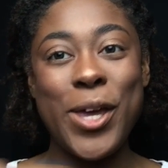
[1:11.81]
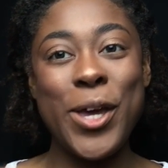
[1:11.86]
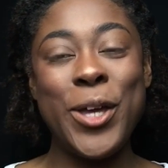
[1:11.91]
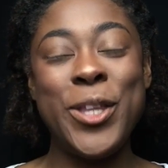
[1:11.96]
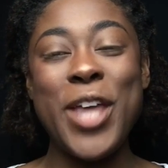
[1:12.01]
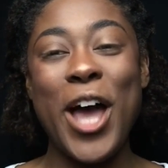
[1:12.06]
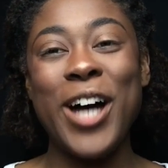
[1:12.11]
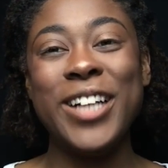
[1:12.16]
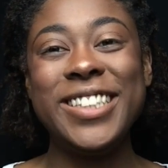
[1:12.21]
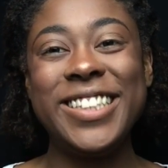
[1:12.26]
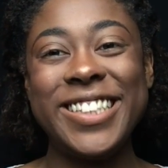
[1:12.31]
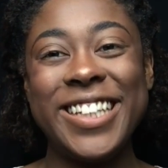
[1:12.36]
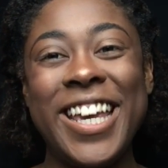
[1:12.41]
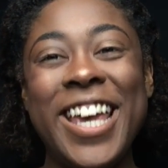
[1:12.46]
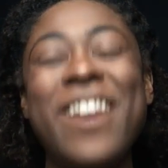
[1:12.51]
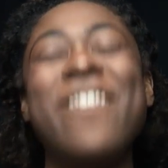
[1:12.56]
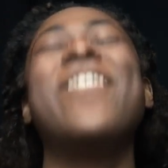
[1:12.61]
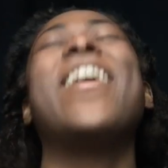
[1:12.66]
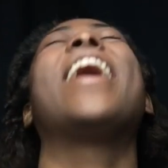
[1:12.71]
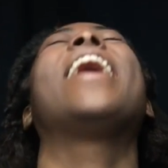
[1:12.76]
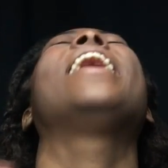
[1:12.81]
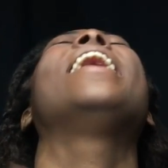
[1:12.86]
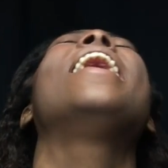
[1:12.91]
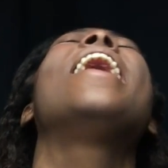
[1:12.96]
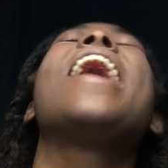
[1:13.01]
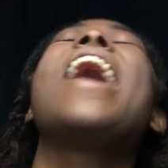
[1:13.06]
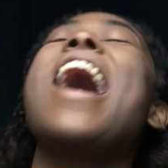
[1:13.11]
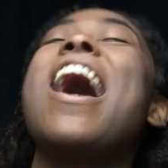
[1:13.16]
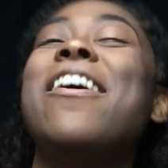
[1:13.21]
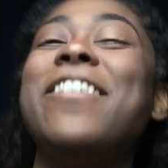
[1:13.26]
you don't see my.
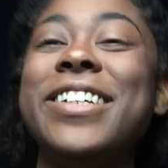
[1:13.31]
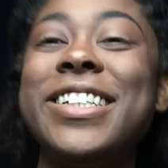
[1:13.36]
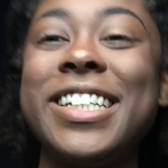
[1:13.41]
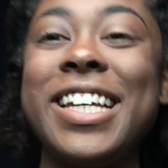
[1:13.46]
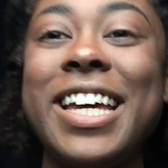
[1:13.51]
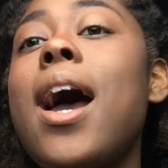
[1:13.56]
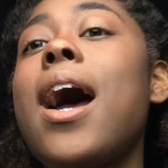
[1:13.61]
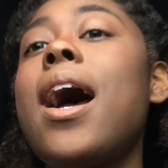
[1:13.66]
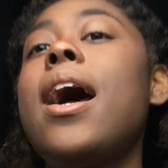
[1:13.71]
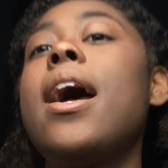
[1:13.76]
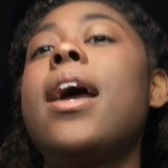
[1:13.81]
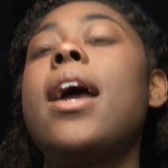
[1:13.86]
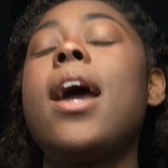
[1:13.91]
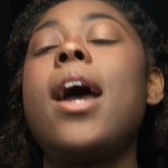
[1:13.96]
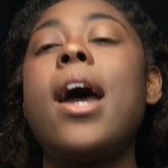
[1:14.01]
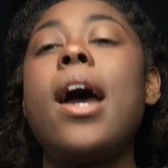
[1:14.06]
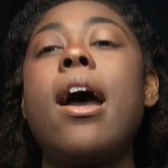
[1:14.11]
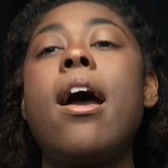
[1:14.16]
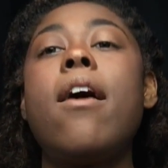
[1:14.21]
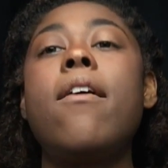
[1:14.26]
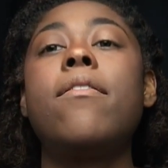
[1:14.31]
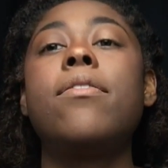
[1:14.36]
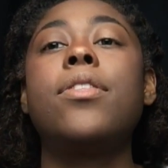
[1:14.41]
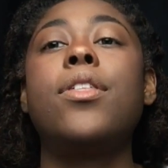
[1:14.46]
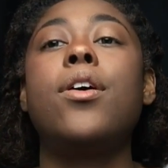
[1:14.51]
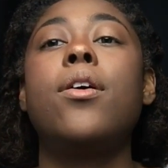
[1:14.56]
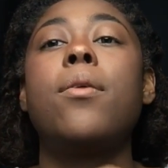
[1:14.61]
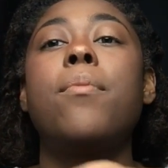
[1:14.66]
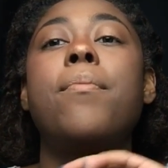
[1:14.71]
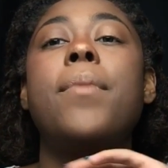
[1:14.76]
I'm just kidding. I have
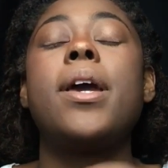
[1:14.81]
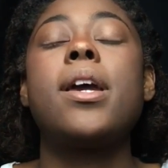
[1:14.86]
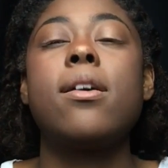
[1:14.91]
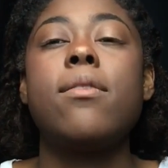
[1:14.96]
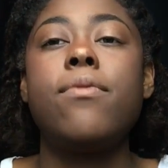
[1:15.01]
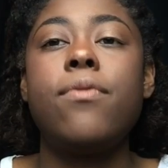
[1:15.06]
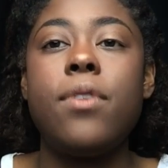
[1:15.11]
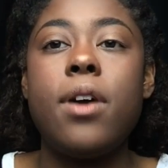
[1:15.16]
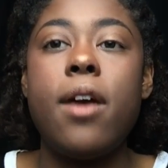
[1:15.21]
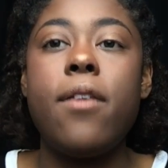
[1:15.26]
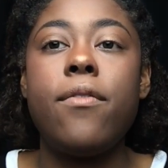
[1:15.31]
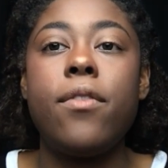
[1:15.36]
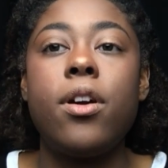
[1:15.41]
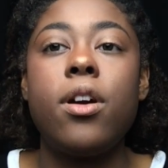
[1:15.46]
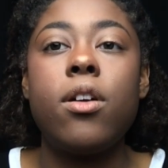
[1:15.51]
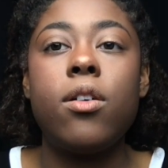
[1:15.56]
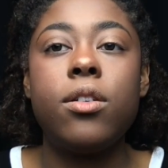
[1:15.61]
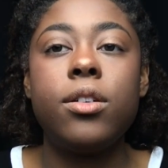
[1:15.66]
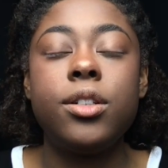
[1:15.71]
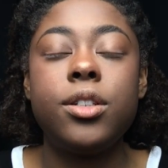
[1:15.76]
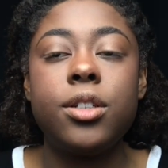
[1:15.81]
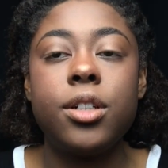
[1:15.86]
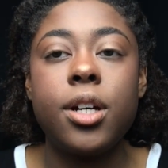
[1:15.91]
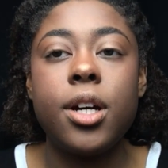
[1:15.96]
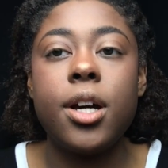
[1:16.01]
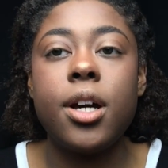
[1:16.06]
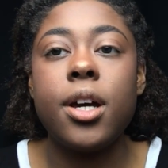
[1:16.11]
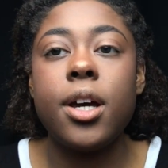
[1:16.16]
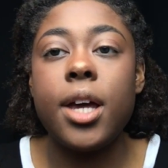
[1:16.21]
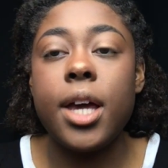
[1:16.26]
the Makeup Forever
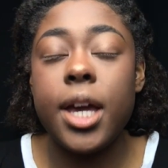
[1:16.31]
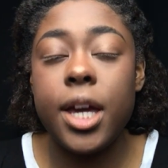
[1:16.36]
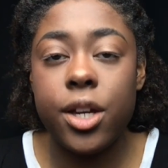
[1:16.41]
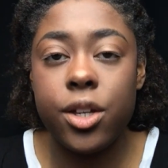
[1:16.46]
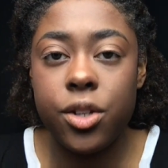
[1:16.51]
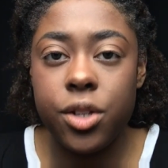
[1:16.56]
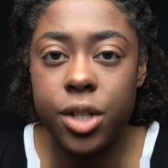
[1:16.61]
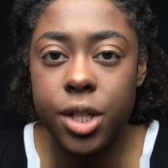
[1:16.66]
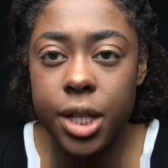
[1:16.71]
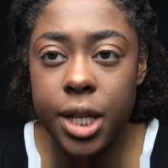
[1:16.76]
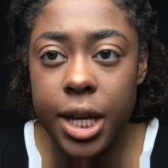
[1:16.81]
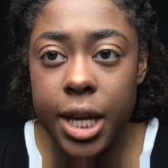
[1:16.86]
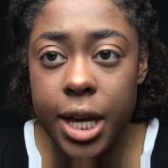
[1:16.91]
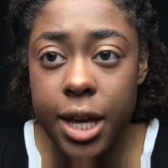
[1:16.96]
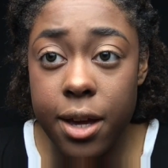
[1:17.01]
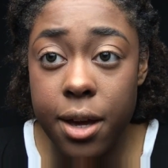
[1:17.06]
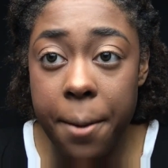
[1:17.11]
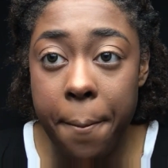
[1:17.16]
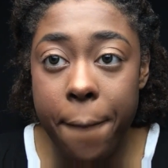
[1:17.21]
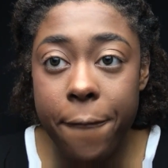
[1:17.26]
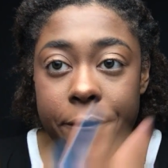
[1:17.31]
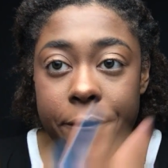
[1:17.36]
Ultra HD